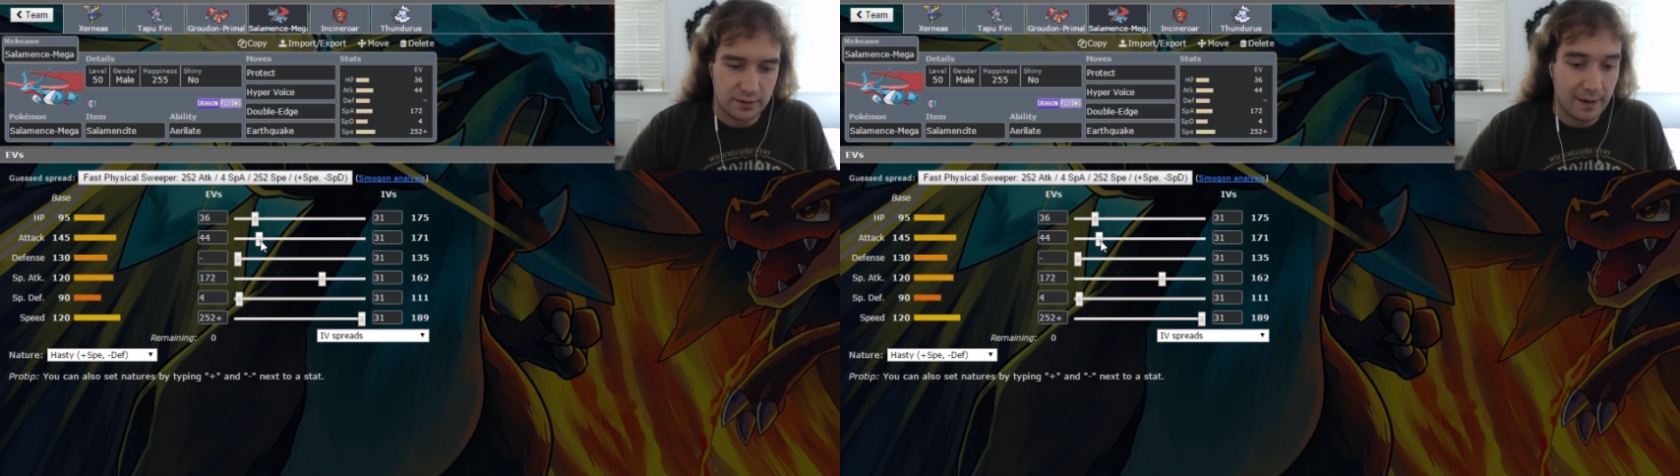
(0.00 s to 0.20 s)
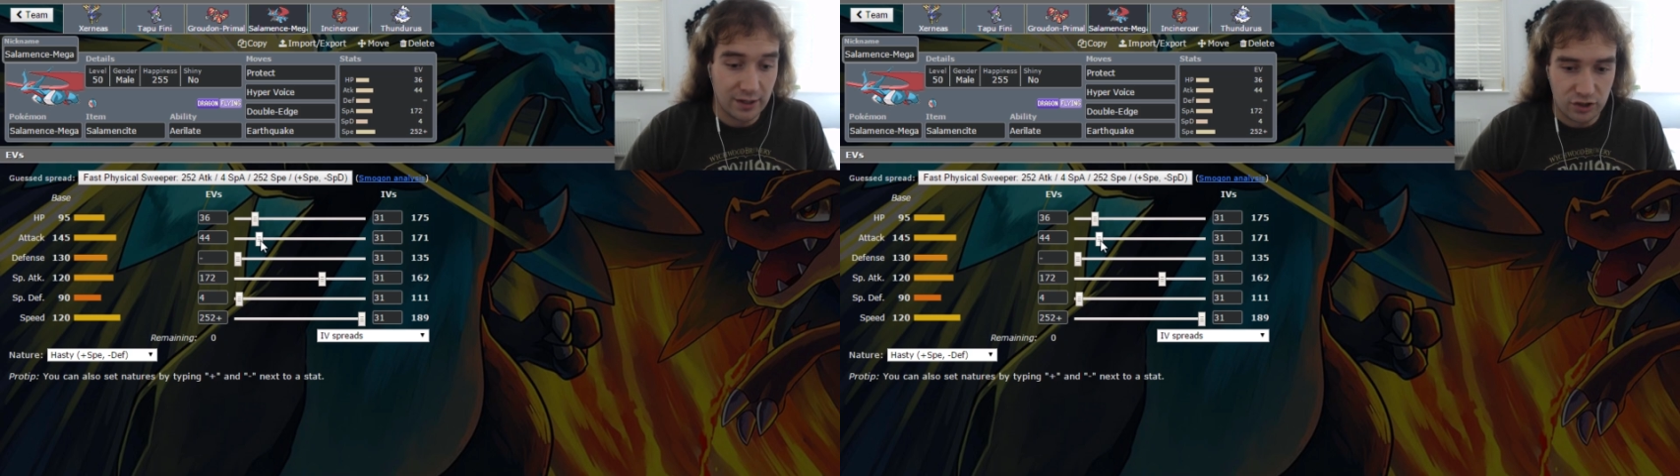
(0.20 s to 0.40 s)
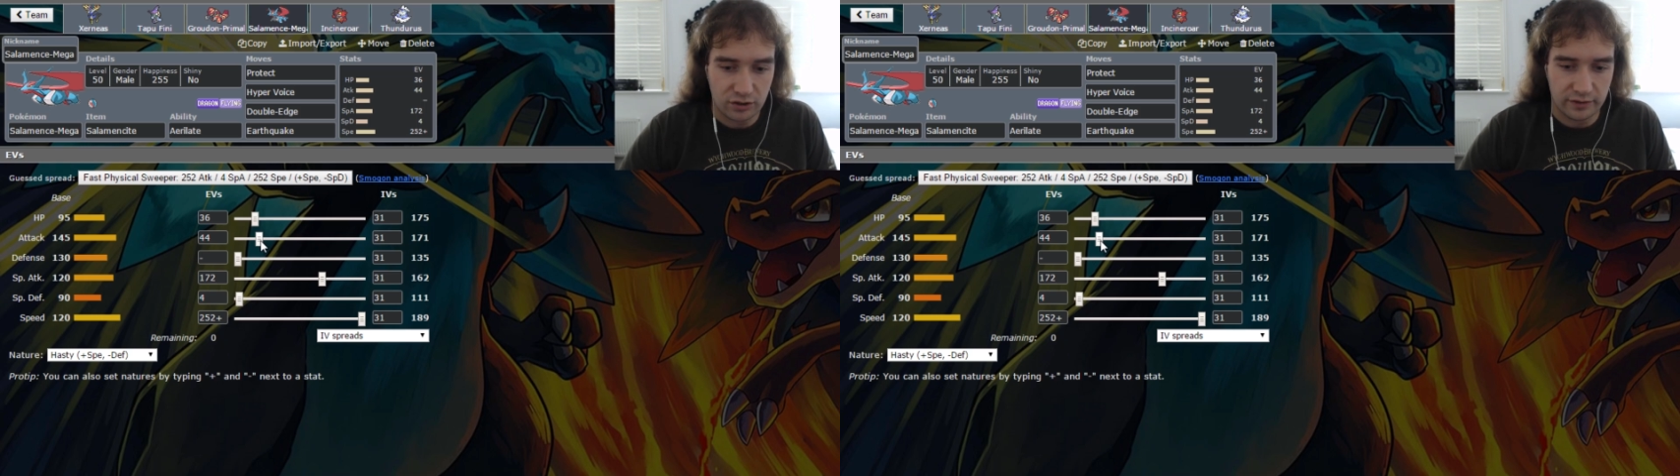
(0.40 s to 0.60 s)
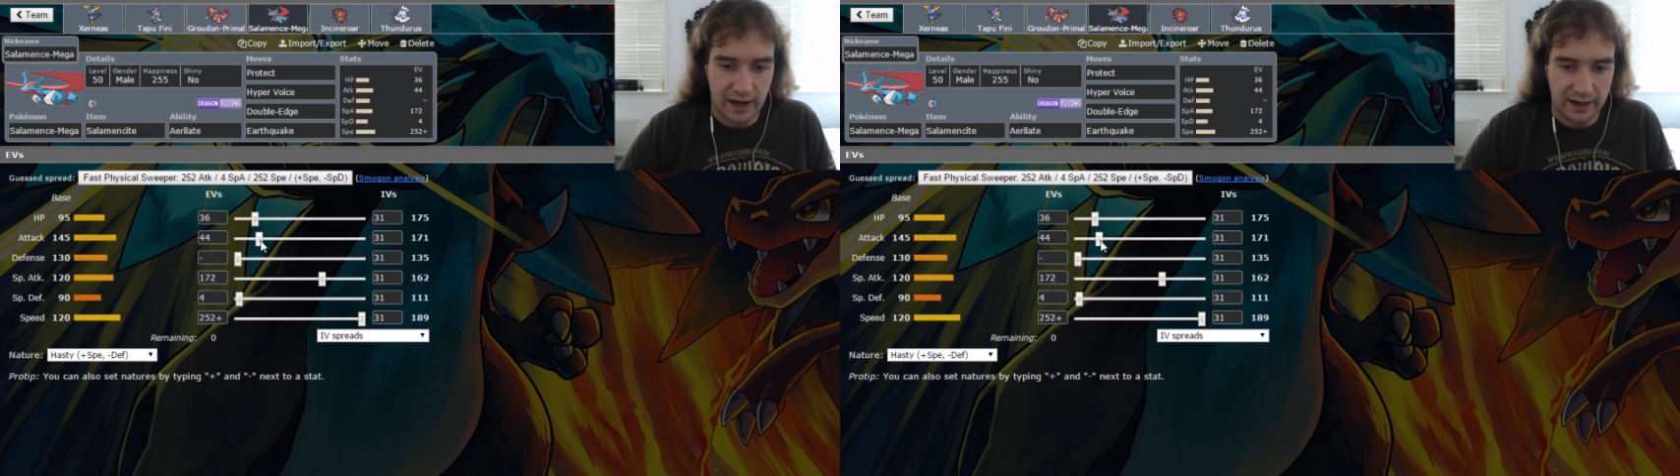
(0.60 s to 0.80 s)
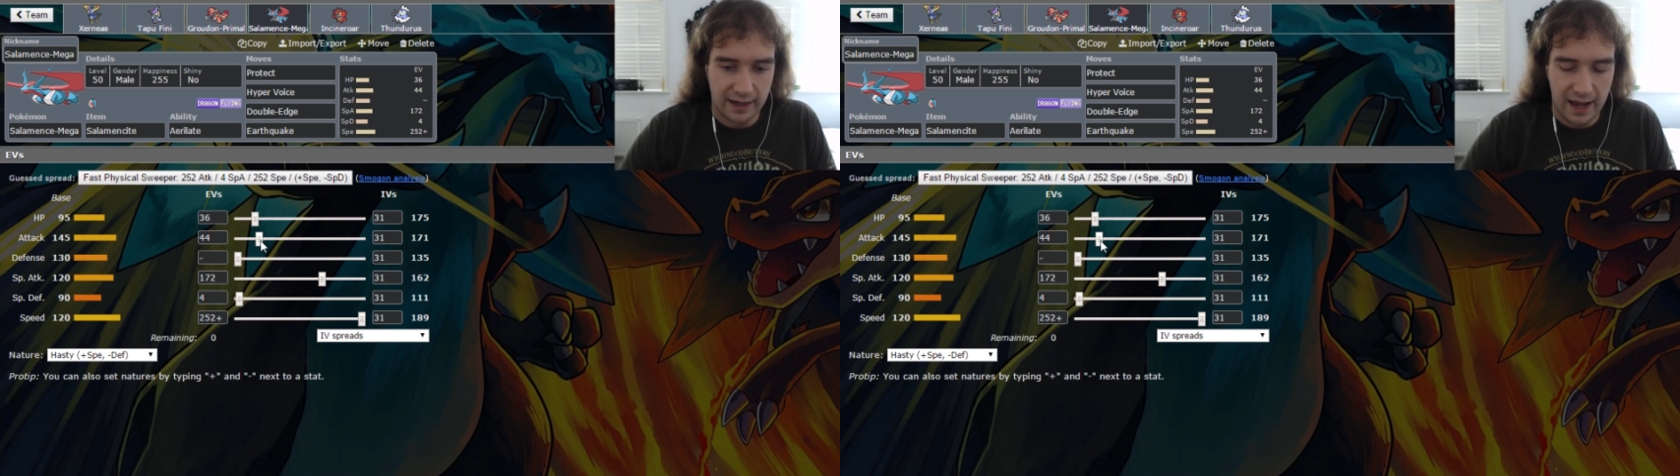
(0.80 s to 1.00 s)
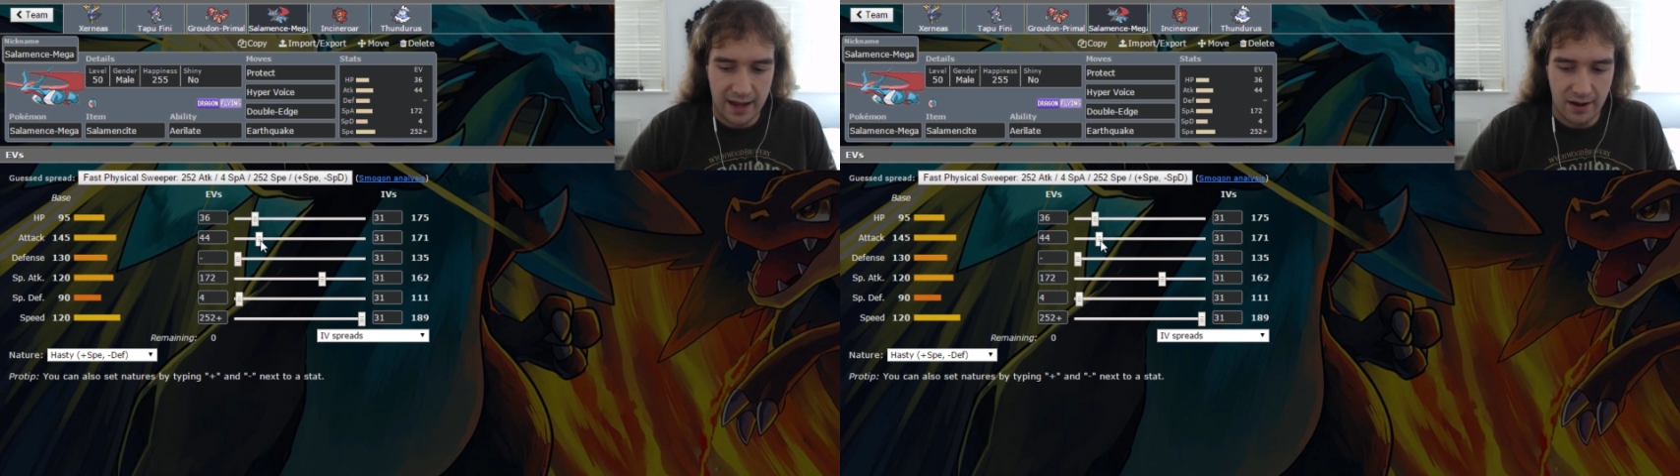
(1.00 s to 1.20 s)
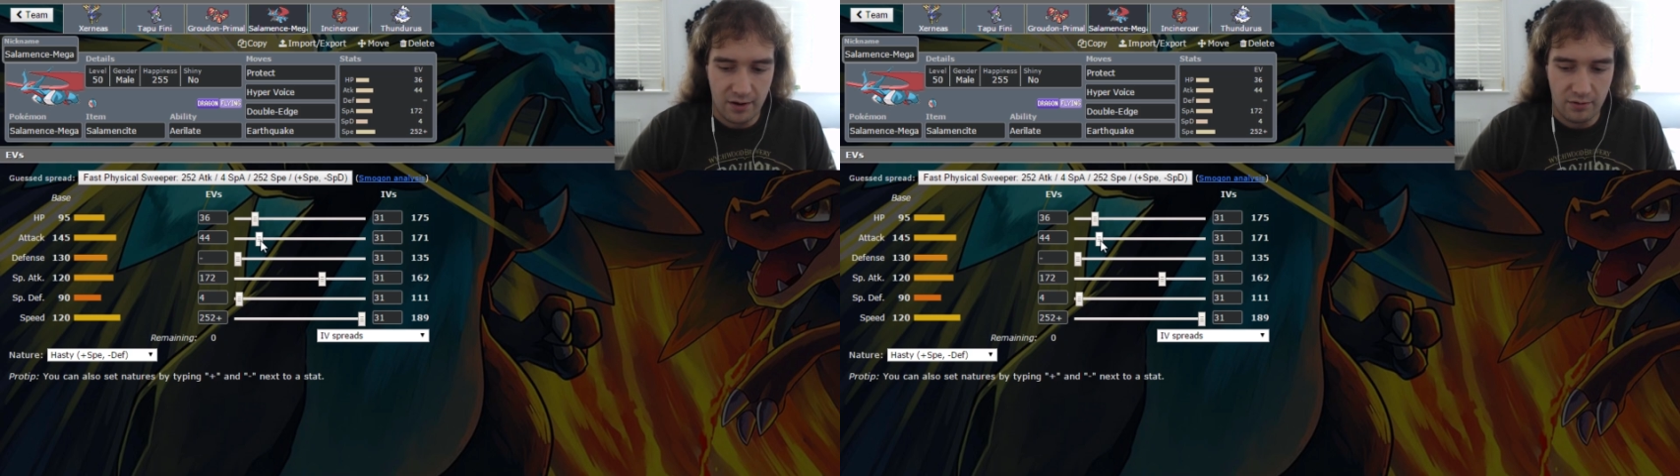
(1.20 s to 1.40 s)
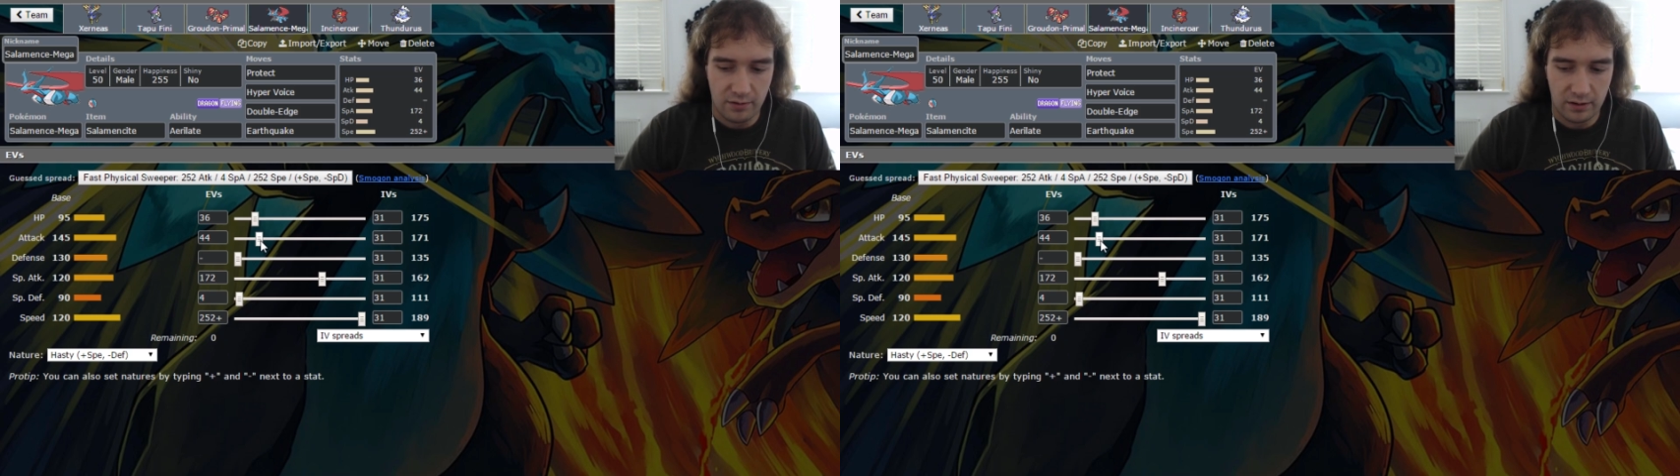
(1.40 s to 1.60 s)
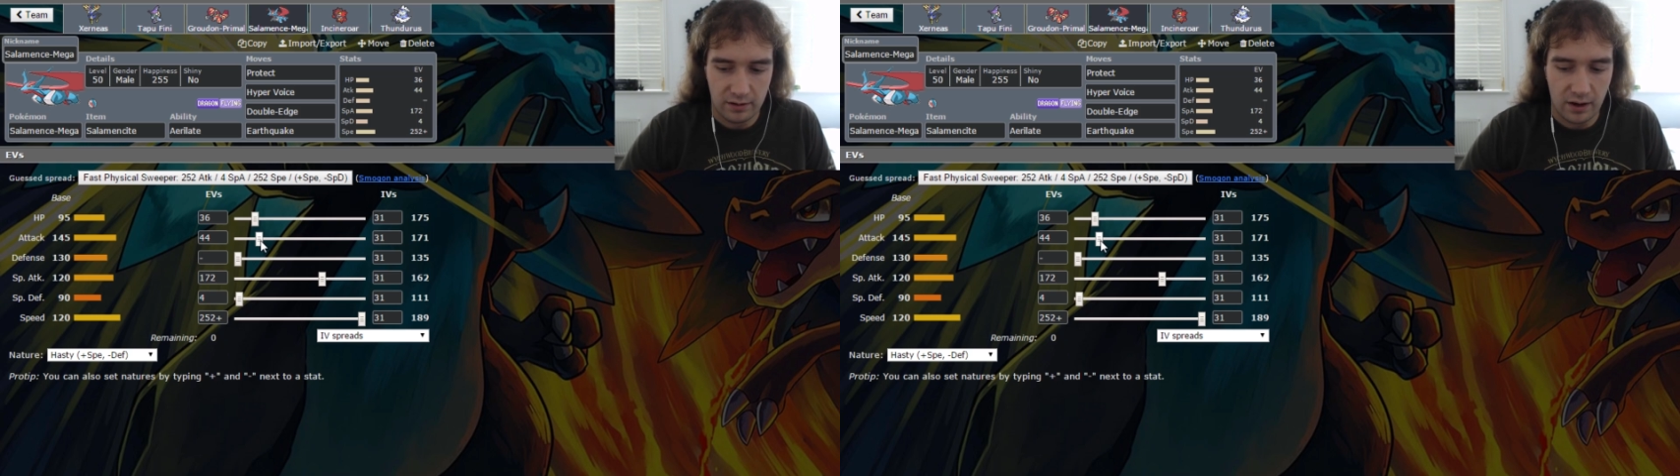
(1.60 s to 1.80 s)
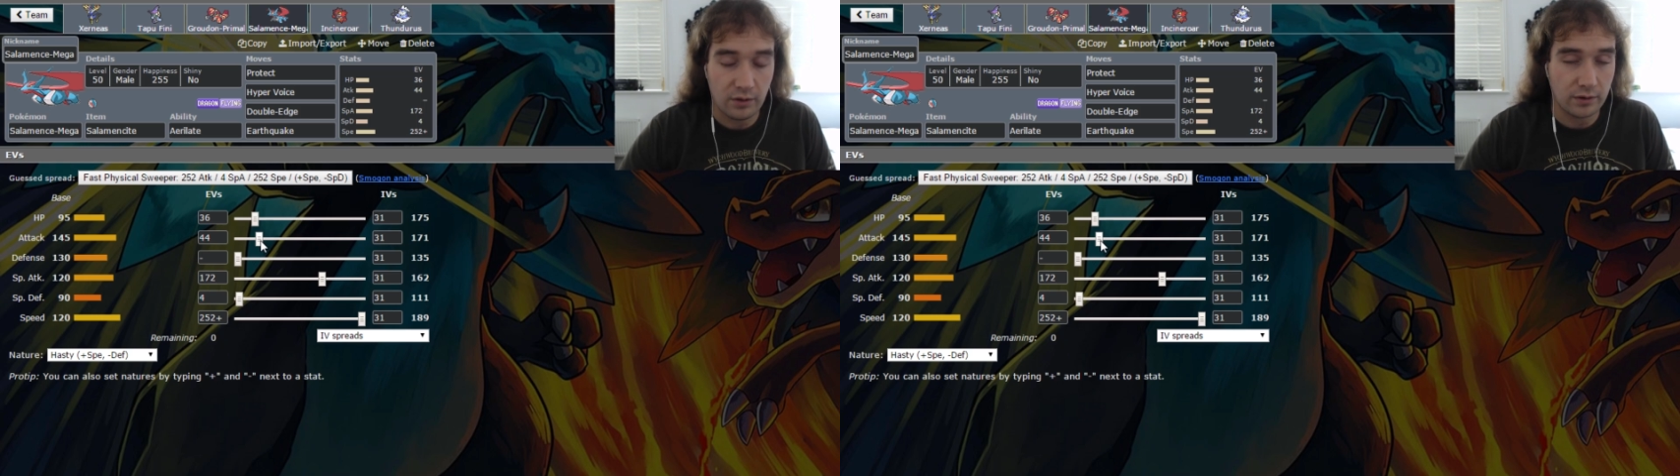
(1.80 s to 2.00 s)
to make sure that I KO
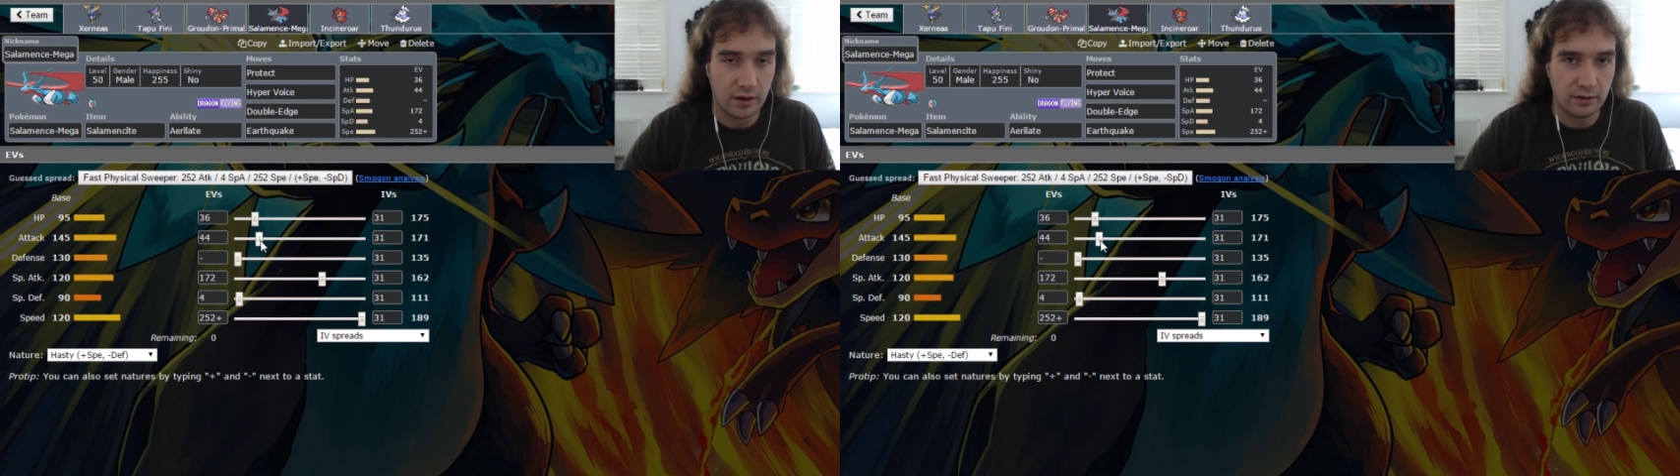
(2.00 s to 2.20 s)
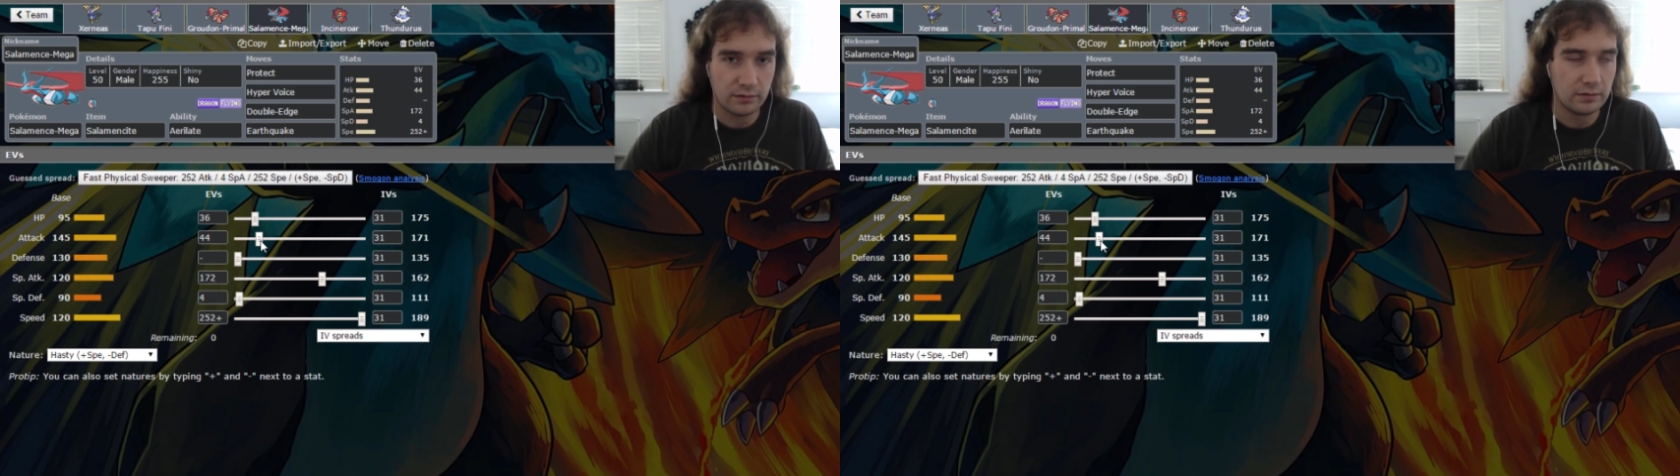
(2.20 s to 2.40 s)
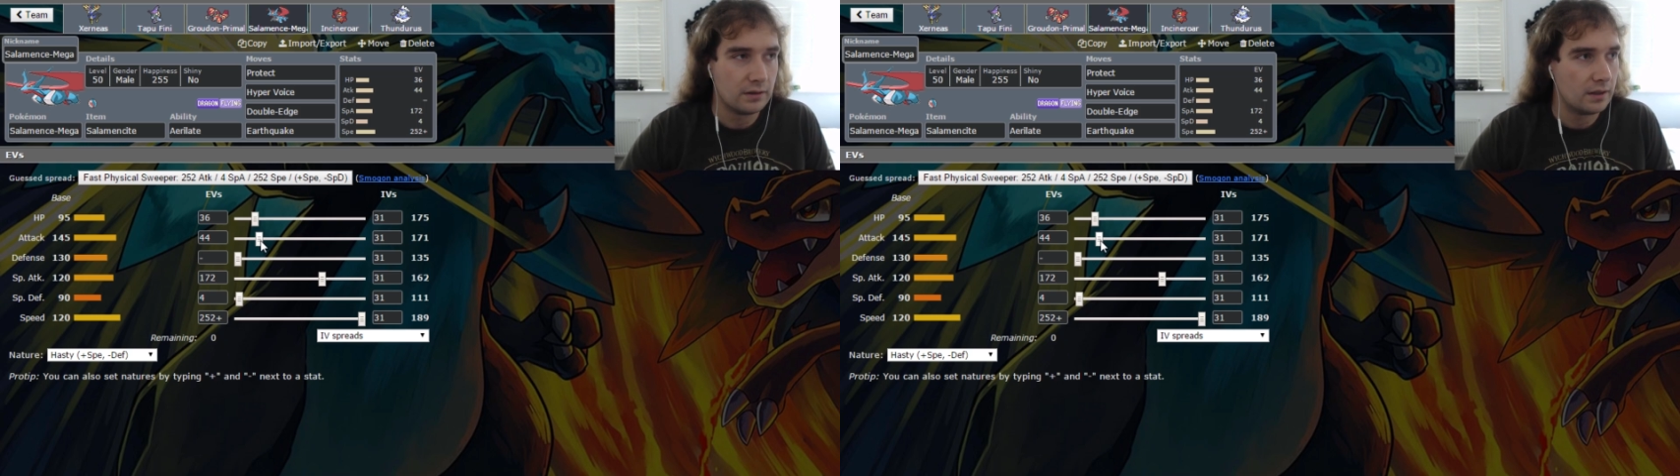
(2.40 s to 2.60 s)
Oko,